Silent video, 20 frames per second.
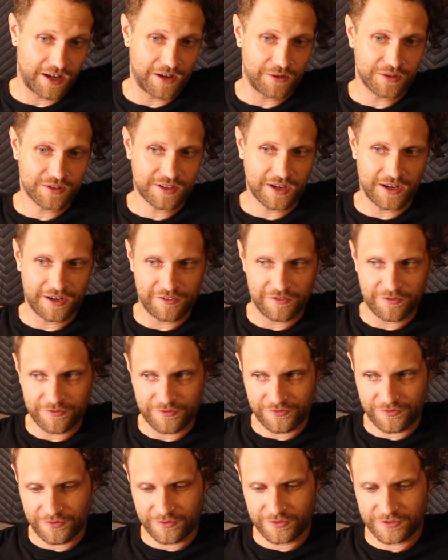I was kind
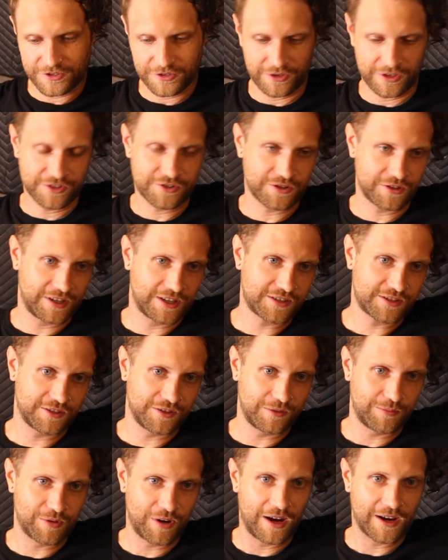of doing
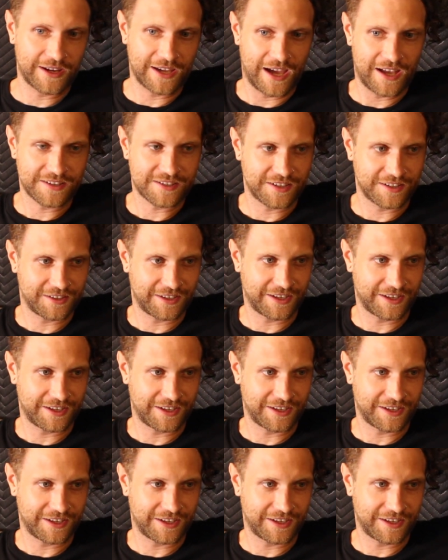traditional broadcasting,